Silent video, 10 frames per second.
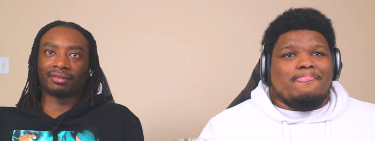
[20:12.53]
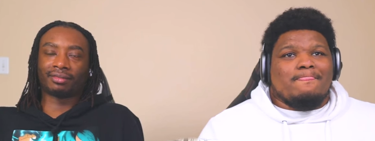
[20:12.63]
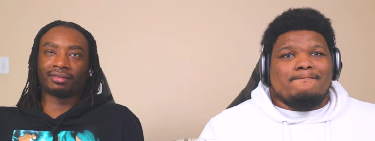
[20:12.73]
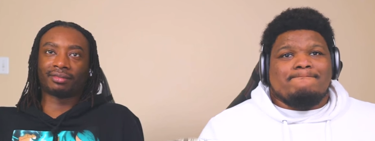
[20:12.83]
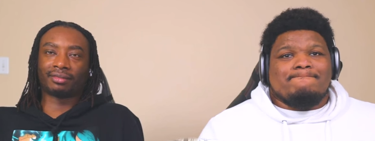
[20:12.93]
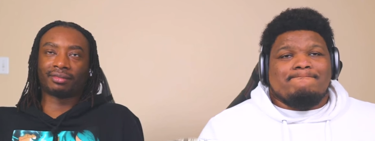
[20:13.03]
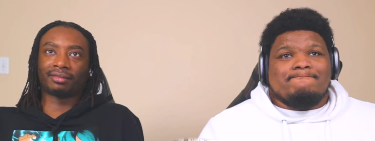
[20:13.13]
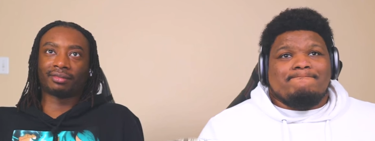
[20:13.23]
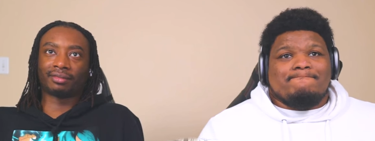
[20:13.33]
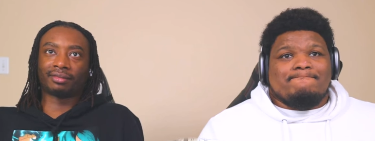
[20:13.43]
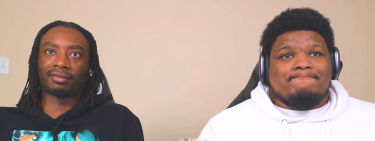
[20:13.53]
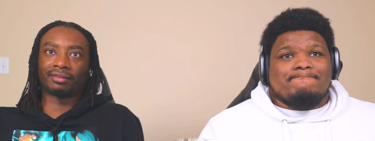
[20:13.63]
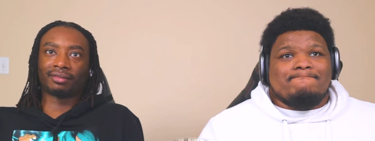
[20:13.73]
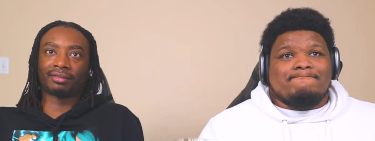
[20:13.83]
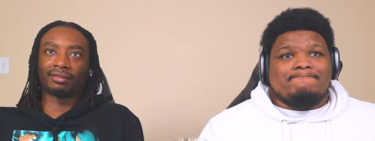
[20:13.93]

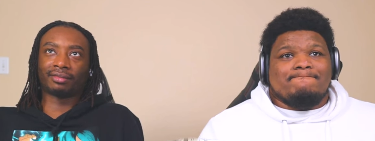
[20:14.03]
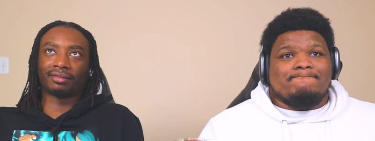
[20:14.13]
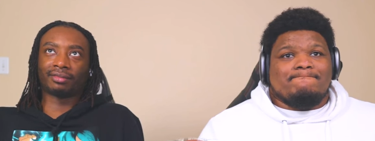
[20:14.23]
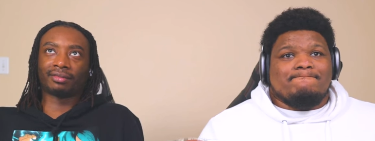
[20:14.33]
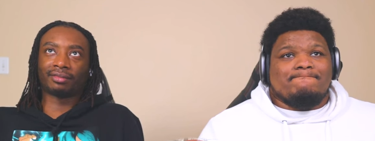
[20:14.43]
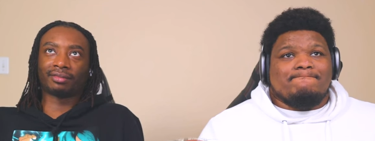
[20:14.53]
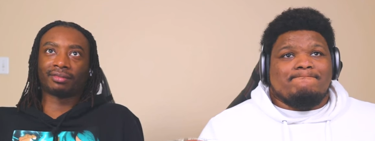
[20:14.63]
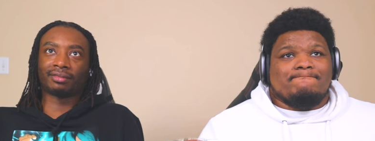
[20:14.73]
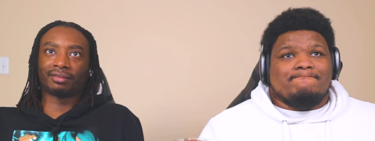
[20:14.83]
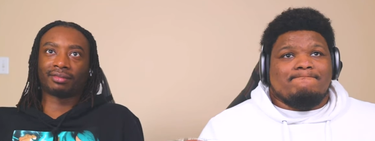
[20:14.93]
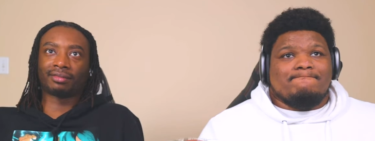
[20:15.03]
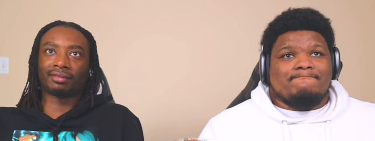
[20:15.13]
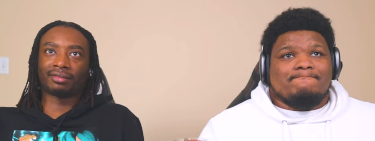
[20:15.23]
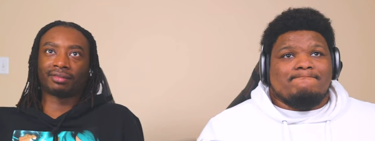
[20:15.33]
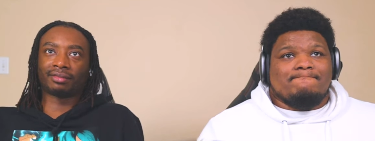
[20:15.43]

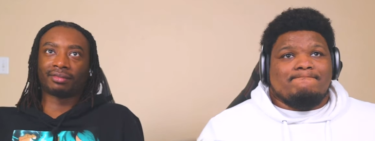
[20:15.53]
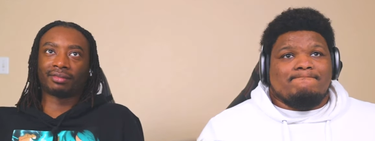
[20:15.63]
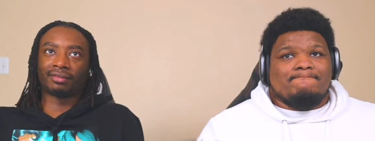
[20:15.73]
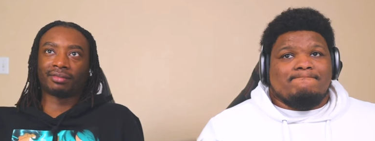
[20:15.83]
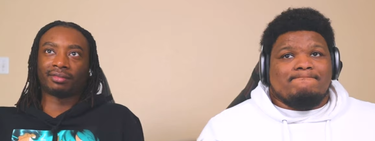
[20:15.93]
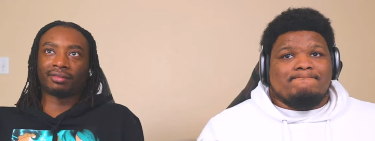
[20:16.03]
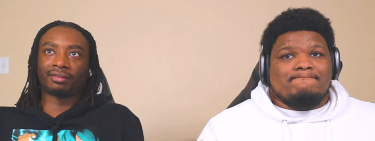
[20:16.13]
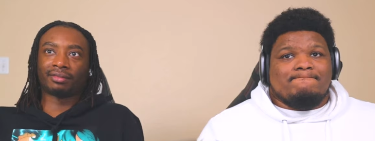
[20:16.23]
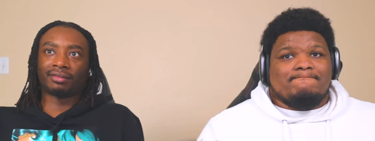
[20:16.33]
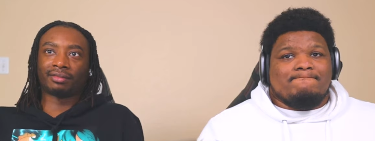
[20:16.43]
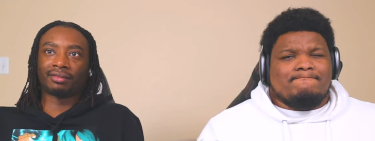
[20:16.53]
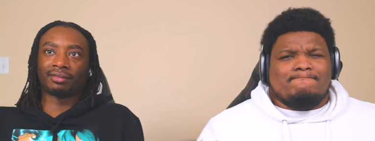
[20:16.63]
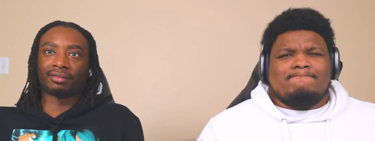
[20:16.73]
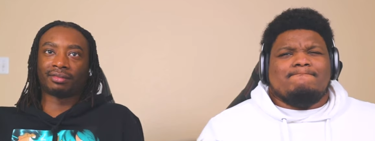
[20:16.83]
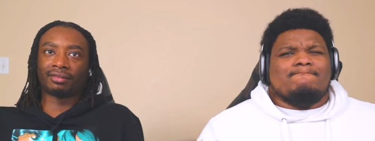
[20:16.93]

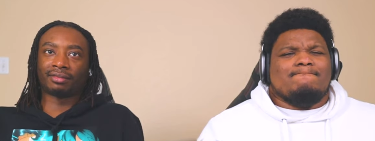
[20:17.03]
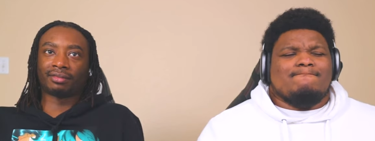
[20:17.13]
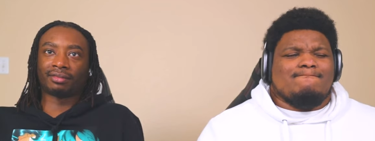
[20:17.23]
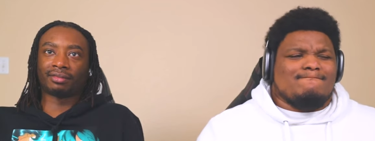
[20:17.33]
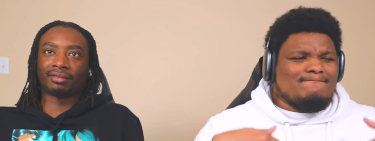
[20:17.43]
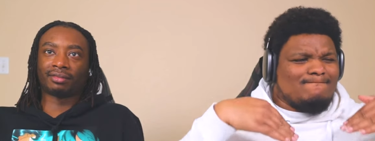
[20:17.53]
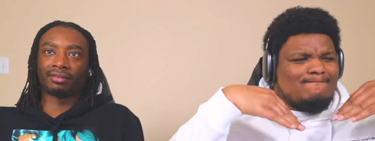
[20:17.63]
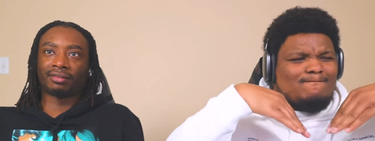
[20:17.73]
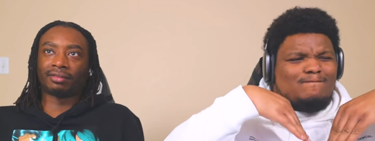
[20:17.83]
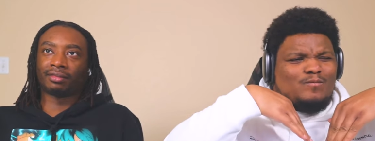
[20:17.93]
Nobody speaks.